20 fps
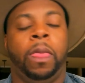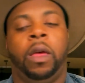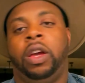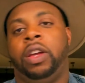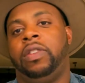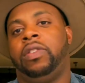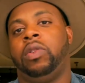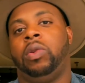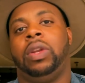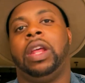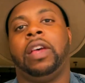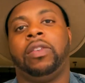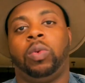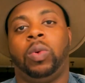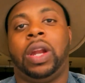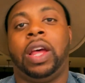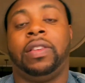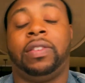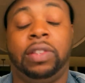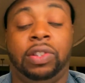And so that's
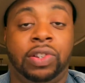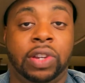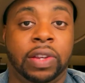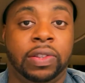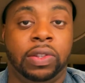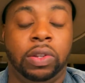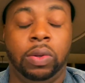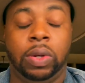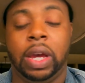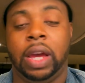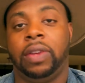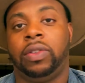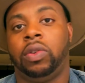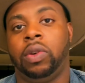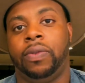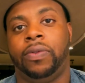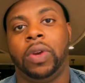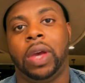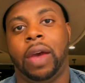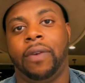what I suggest to you guys. So
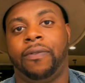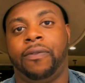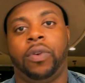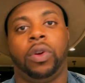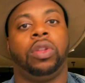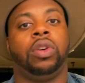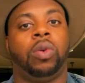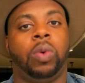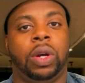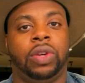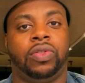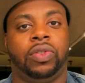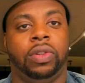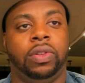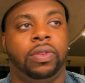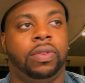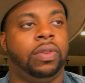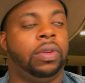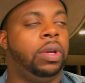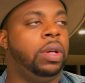if you have further
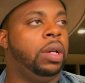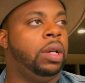questions